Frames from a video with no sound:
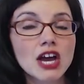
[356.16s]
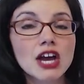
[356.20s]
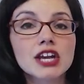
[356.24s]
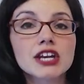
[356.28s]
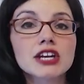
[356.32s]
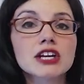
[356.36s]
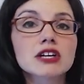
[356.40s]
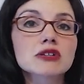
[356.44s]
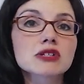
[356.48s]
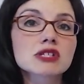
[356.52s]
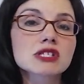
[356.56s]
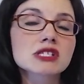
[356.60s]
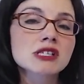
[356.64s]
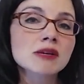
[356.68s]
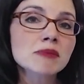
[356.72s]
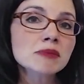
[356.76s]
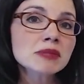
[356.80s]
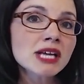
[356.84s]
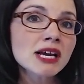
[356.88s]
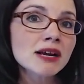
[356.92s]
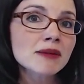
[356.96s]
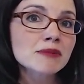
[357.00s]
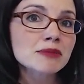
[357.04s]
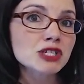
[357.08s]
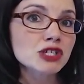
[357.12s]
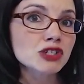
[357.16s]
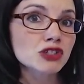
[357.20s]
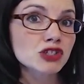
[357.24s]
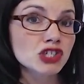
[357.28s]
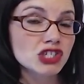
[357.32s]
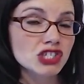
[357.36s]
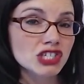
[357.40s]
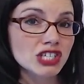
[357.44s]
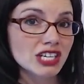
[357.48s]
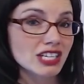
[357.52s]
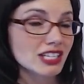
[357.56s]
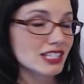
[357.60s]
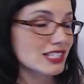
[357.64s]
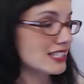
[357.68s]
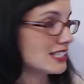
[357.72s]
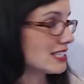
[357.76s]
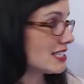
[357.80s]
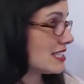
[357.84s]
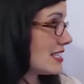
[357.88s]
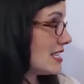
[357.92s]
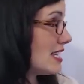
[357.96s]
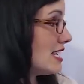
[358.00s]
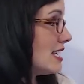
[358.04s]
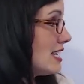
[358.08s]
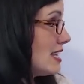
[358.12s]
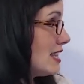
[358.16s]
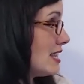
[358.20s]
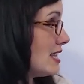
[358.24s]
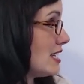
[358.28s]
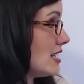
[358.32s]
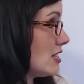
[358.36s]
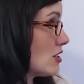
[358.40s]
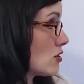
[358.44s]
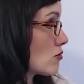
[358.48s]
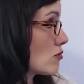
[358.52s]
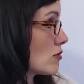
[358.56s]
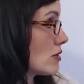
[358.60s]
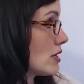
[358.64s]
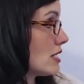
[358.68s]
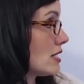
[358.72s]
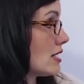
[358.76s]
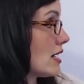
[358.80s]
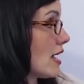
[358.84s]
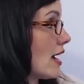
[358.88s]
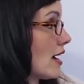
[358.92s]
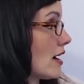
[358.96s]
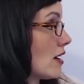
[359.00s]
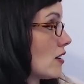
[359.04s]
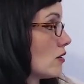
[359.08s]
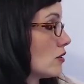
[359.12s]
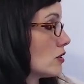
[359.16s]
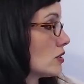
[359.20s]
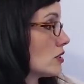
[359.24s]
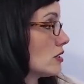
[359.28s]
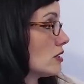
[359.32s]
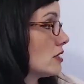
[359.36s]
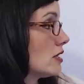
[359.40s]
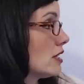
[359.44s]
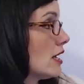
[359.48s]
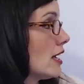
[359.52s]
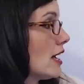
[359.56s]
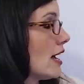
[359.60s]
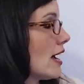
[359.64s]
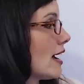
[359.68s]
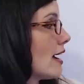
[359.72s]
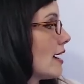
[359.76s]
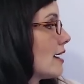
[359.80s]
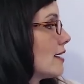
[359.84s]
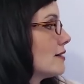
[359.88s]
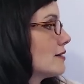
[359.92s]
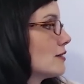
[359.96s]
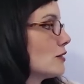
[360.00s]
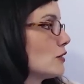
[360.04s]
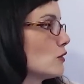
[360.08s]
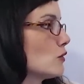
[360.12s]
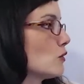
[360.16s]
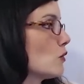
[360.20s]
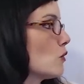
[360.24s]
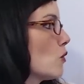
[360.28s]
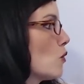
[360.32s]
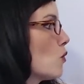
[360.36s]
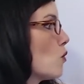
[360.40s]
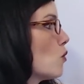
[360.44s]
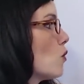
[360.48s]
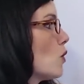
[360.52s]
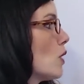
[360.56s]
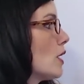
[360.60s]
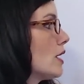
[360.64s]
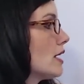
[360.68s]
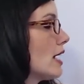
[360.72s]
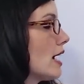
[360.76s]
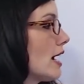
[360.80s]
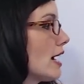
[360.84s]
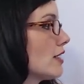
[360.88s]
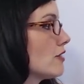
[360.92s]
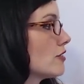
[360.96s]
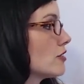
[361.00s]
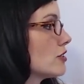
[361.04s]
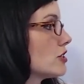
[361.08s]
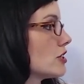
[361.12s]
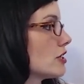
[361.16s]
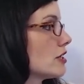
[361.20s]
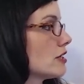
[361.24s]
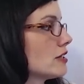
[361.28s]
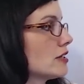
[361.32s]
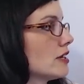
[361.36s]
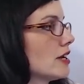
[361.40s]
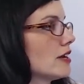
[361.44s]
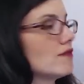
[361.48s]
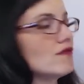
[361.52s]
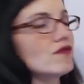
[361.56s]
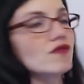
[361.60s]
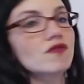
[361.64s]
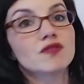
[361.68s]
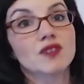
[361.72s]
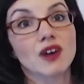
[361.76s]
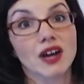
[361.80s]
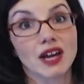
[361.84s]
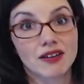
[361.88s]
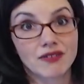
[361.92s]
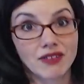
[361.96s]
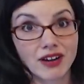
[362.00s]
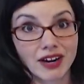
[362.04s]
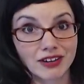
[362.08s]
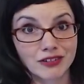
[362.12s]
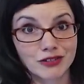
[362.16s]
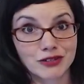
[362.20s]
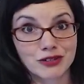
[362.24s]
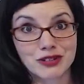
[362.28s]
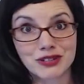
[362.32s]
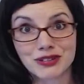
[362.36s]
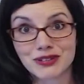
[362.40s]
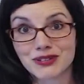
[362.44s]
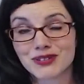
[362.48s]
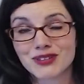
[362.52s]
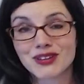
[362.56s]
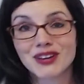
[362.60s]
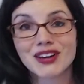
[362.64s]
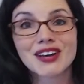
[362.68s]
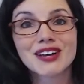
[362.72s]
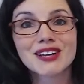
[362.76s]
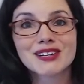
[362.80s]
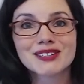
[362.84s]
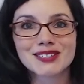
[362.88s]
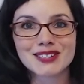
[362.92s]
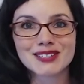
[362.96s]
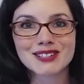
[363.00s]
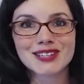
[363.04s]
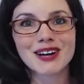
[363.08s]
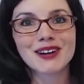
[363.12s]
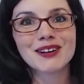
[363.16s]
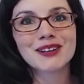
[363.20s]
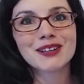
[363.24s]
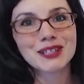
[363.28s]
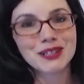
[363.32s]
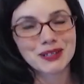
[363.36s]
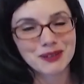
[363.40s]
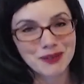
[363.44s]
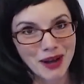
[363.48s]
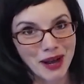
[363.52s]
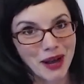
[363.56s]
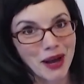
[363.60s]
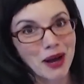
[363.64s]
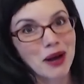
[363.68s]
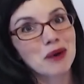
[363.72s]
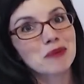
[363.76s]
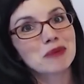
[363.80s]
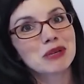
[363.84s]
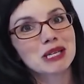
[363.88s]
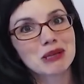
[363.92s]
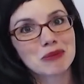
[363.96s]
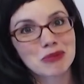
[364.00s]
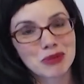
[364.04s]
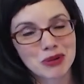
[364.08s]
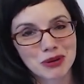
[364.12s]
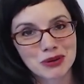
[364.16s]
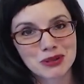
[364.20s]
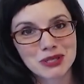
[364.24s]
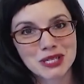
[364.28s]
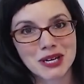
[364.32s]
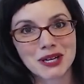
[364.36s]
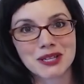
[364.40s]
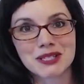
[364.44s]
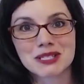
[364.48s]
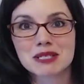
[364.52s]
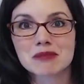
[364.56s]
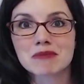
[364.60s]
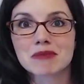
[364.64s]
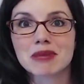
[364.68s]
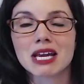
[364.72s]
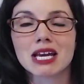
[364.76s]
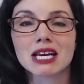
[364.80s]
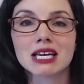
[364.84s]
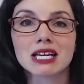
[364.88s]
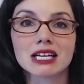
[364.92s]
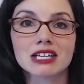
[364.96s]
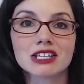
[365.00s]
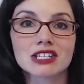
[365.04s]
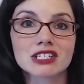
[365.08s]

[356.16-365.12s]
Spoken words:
Now, sometimes you're just going to see these written out as, 1 hydrogen and 5 hydrogens to tell you how many protons made each